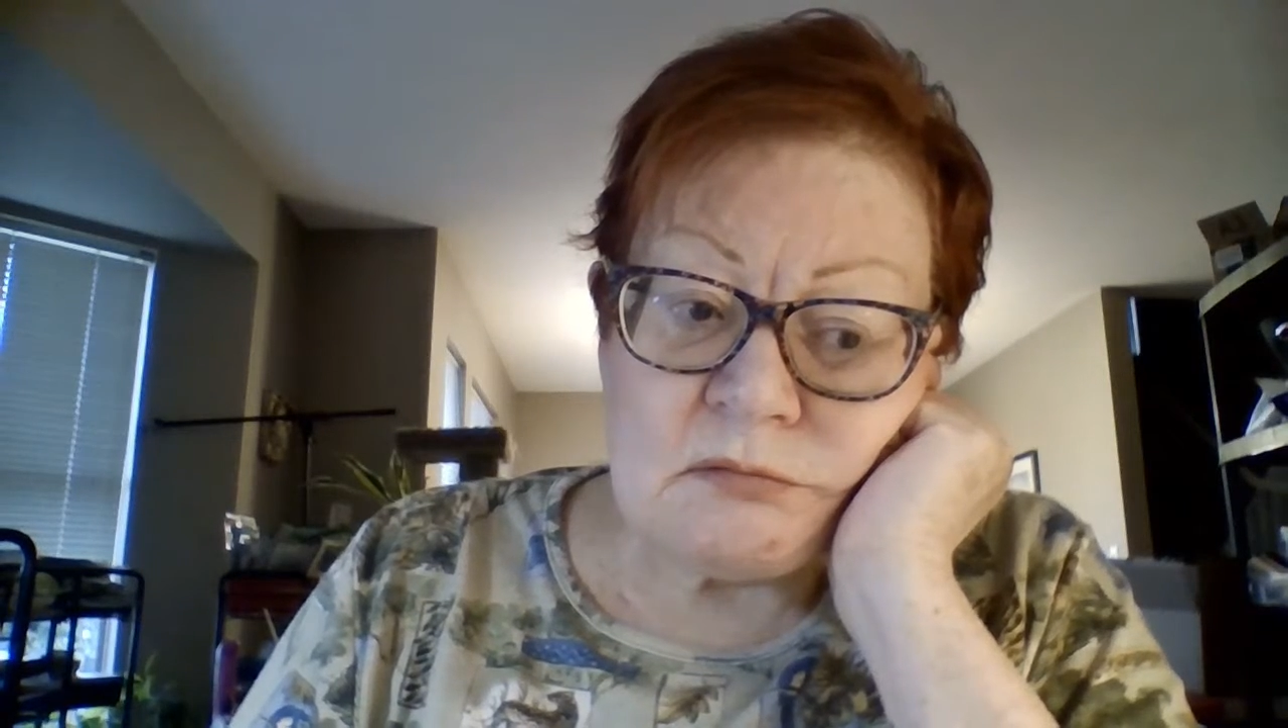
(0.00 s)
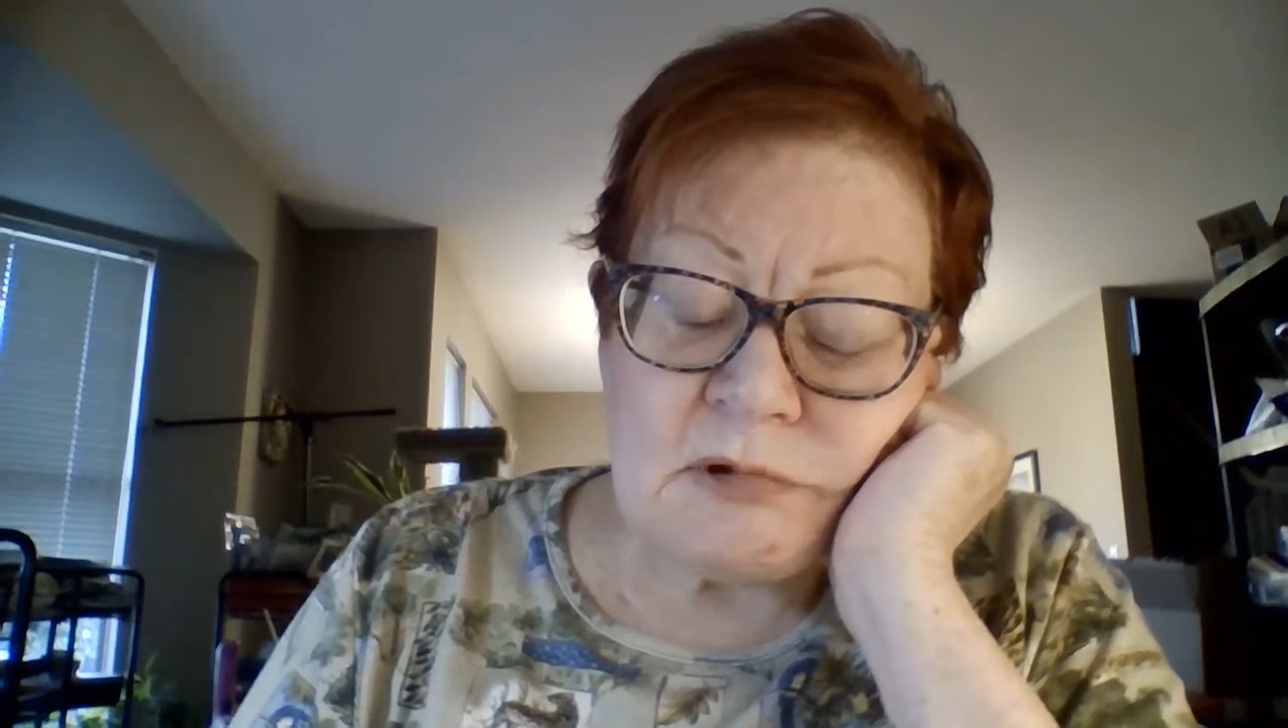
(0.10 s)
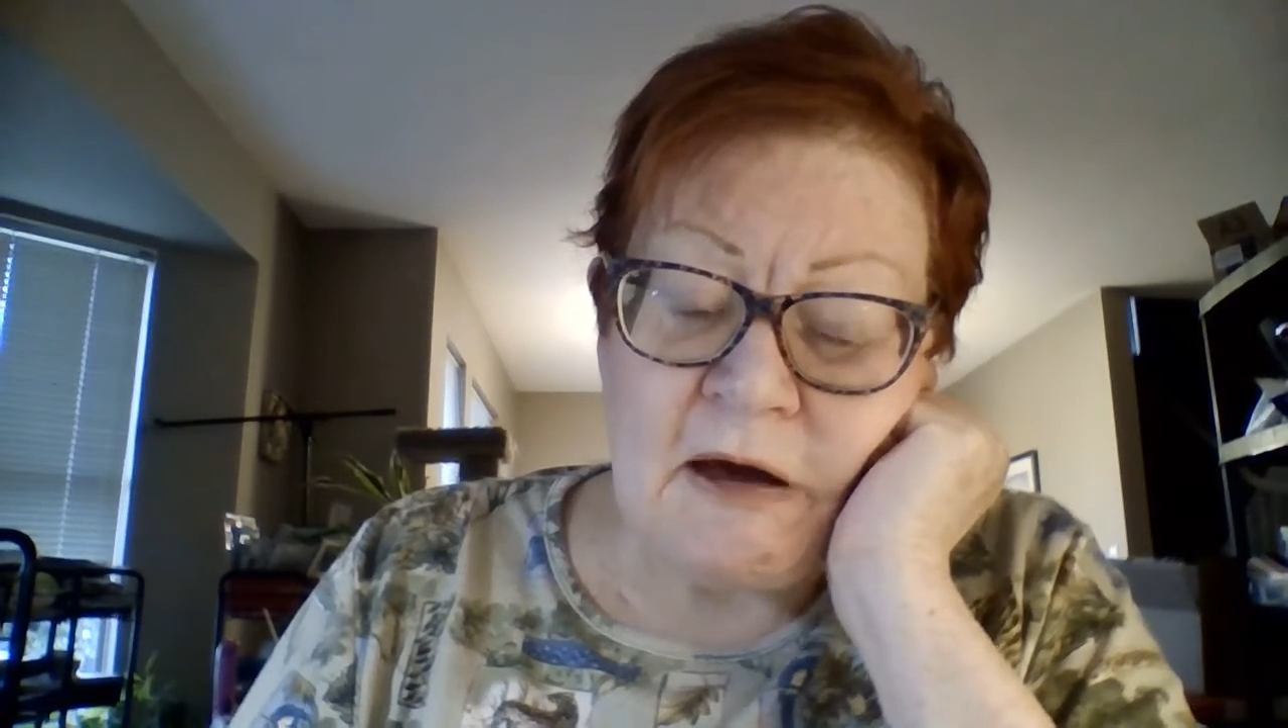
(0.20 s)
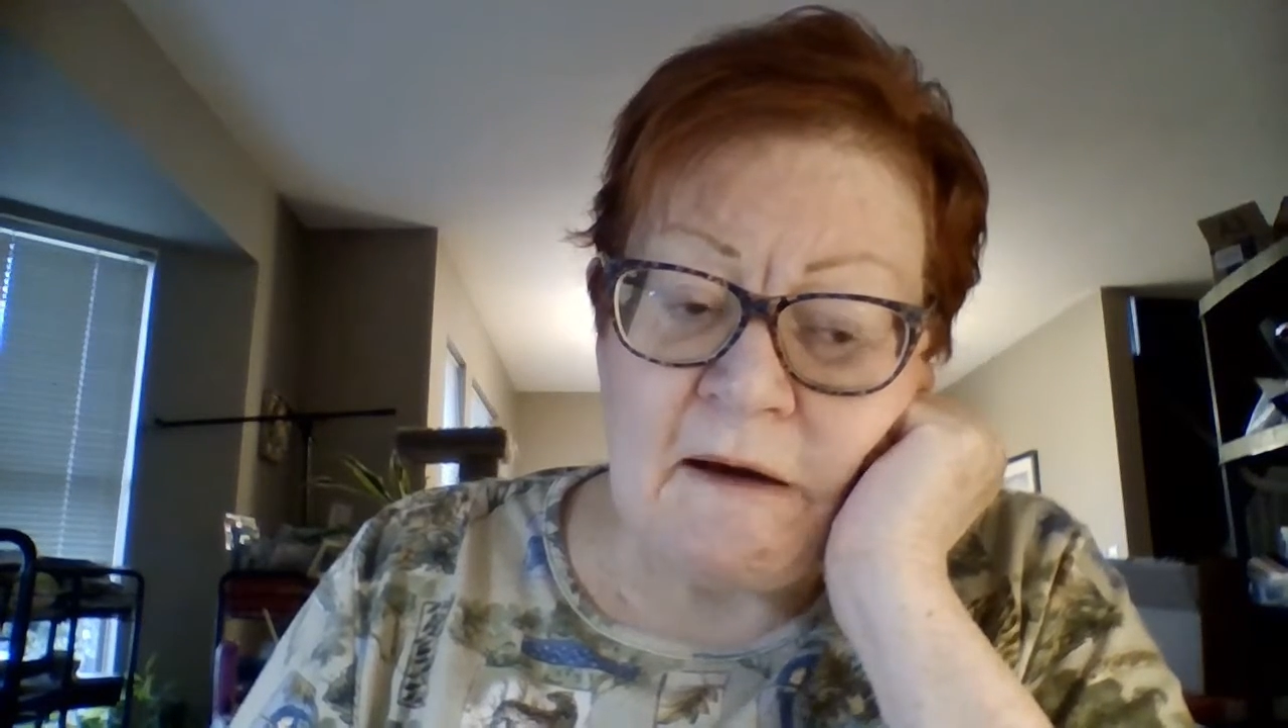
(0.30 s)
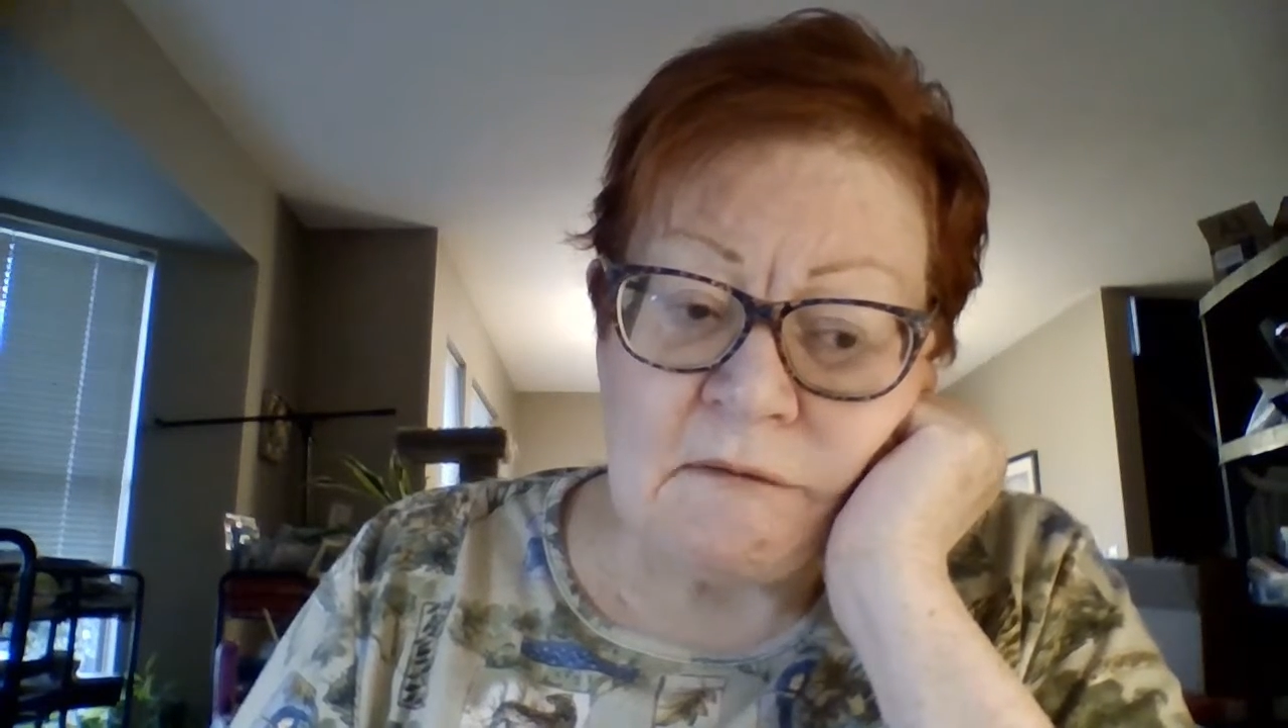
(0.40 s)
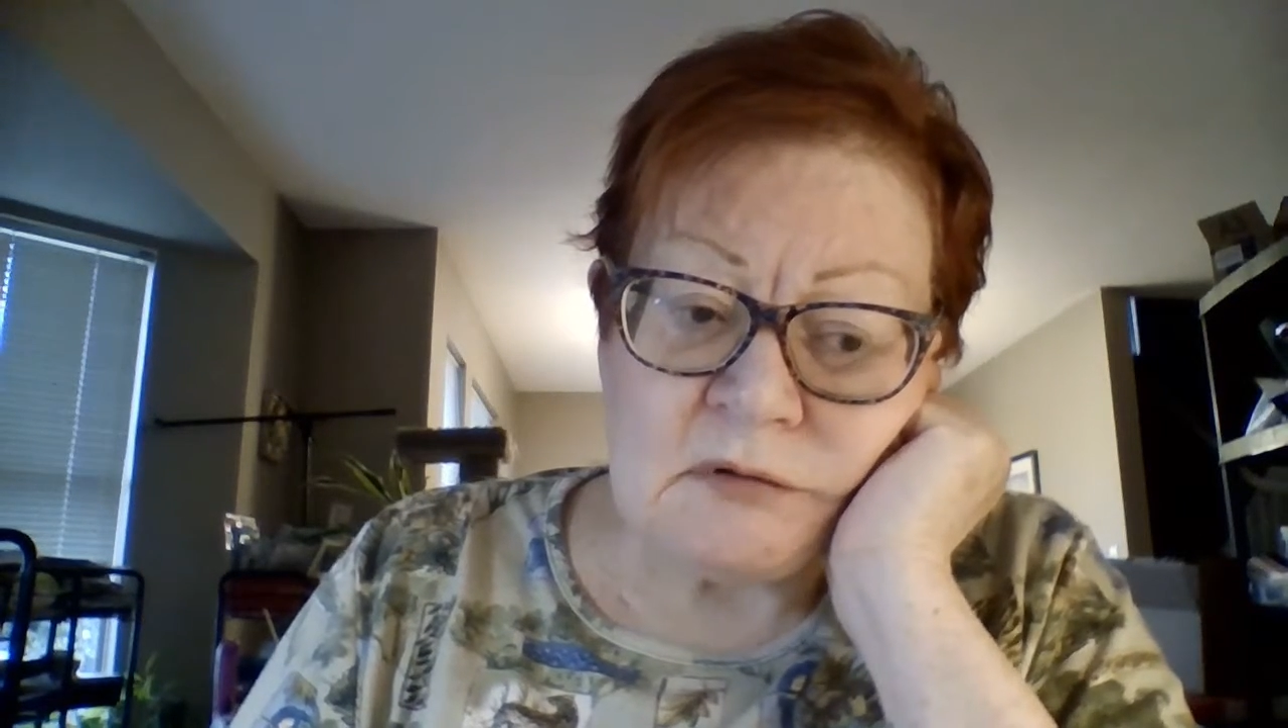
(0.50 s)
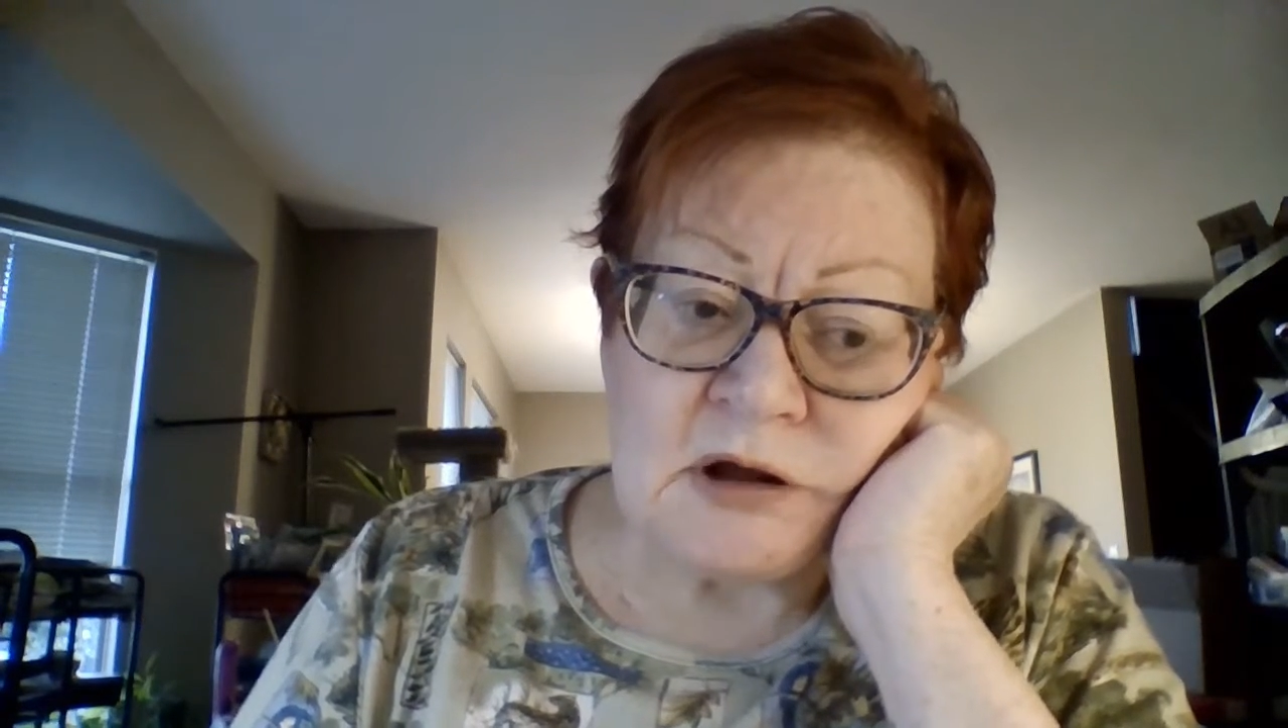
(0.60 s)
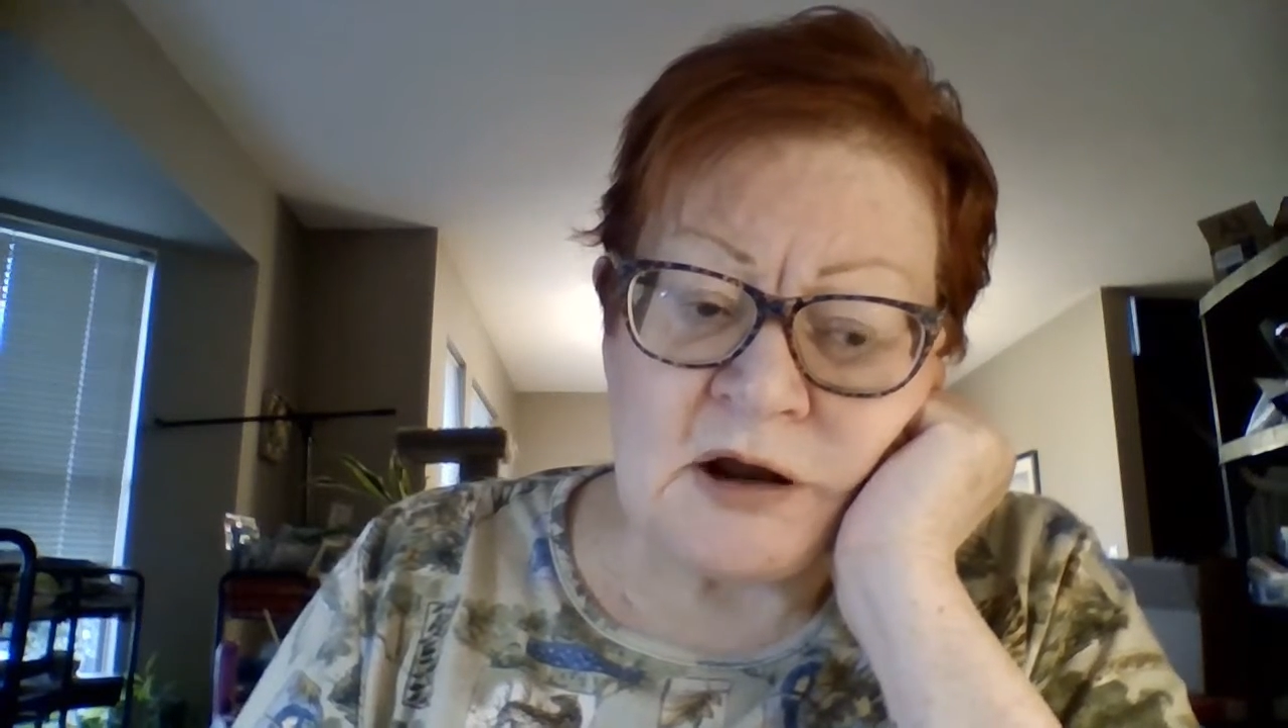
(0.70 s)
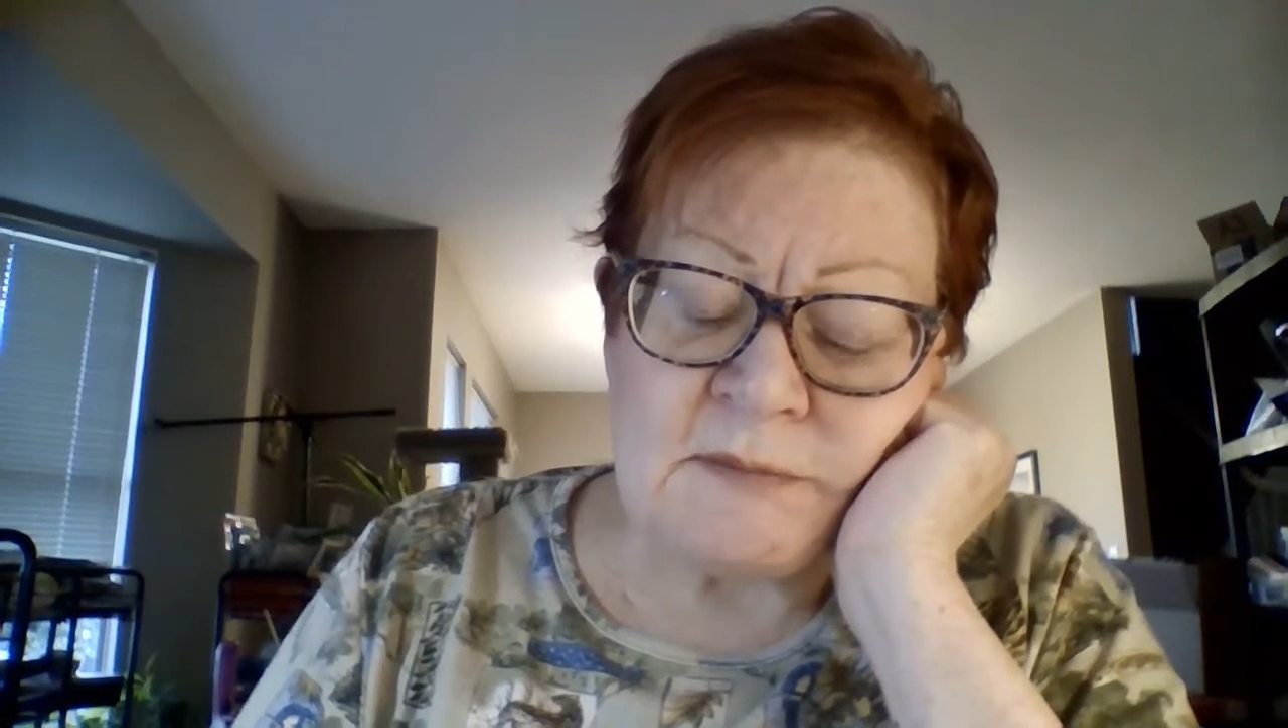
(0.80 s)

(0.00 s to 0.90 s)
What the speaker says: yeah, and